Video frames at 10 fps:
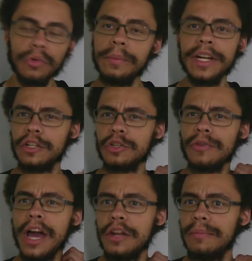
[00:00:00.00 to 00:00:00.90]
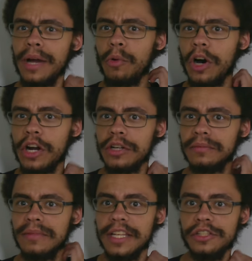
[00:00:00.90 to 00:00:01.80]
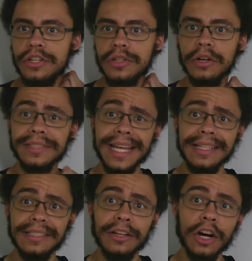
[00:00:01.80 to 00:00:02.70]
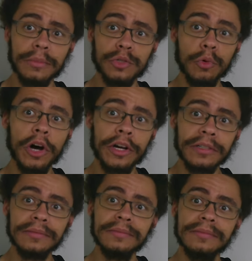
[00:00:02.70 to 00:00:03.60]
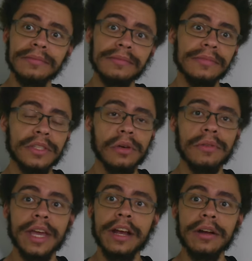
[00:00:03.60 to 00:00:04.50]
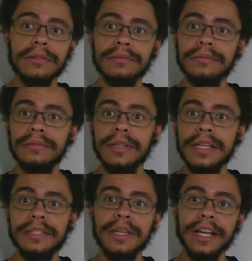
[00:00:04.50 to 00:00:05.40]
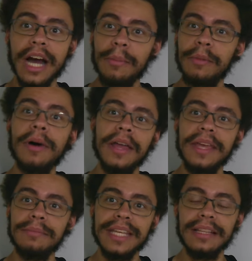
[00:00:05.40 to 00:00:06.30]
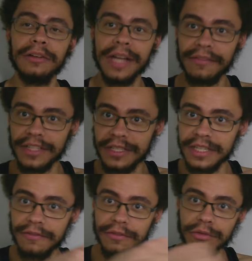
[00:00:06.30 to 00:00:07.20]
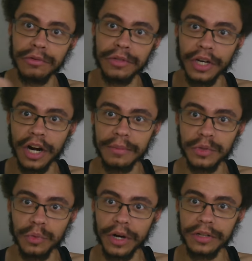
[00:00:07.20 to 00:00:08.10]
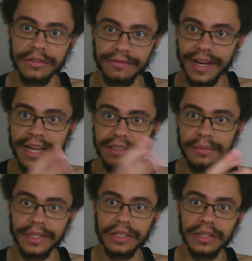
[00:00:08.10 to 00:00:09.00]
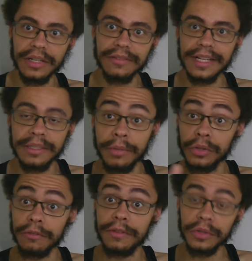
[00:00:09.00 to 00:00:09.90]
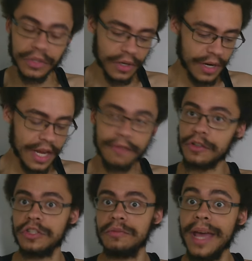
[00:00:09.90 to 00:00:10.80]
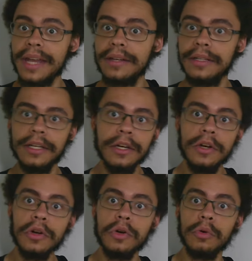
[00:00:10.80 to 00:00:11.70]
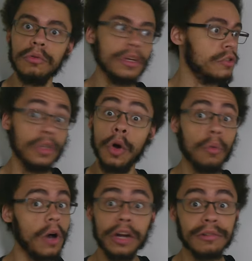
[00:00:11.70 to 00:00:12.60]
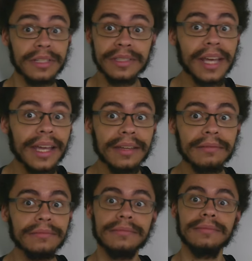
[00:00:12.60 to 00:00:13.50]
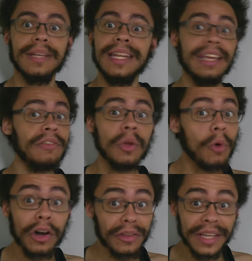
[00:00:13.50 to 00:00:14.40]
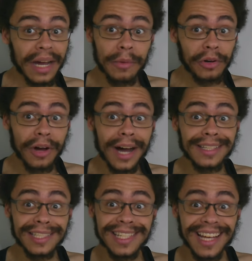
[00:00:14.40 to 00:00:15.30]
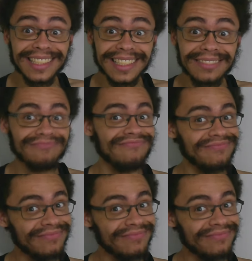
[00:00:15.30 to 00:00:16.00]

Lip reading: Women are surrounded by water. It's just all tainted garbage water. So it's incumbent upon them to learn how to sift through the garbage water to find something good, right? To build a filter. Versus men, who there's no water in sight, and even the water they come across is tainted.